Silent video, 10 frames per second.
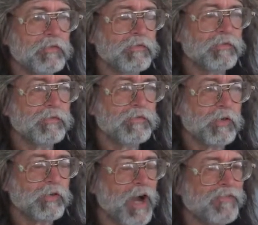
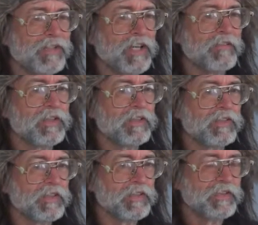photographic
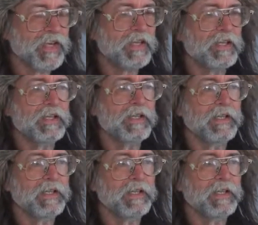evidence and data,